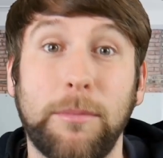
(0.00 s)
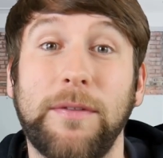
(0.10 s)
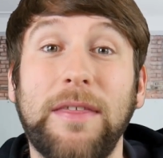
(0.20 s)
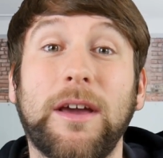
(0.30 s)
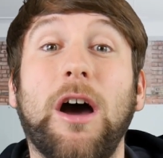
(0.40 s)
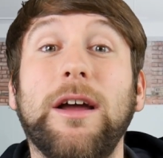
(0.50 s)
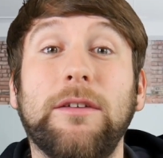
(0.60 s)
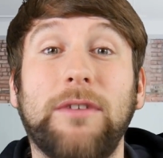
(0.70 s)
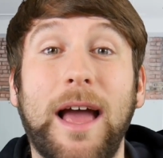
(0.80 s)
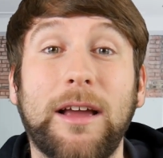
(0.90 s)
But they're the kind
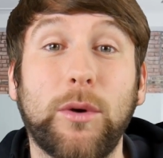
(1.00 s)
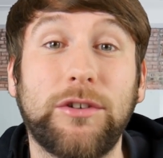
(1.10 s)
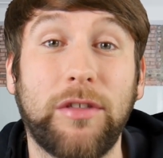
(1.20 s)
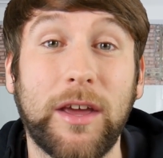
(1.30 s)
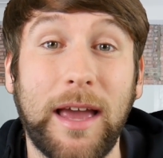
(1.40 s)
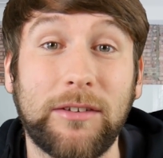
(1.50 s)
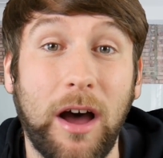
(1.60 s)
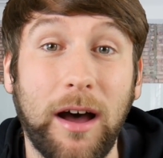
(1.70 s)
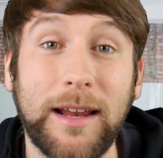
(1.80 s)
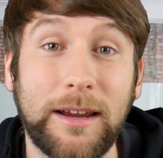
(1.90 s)
of language that gets
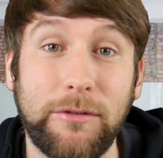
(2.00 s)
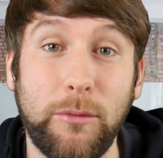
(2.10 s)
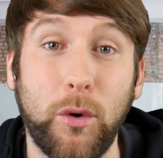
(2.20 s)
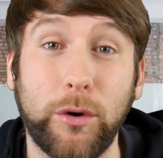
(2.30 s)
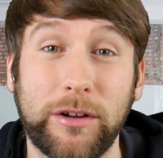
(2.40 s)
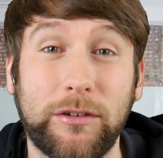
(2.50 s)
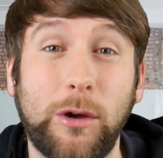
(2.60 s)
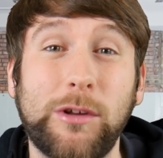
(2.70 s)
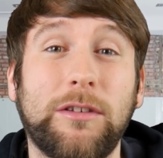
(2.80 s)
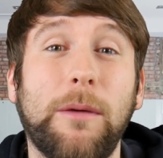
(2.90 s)
highly rewarded,
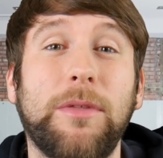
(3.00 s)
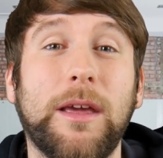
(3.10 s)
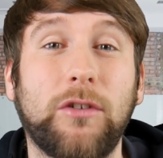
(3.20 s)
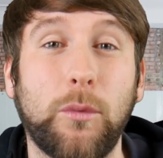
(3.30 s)
so it's something to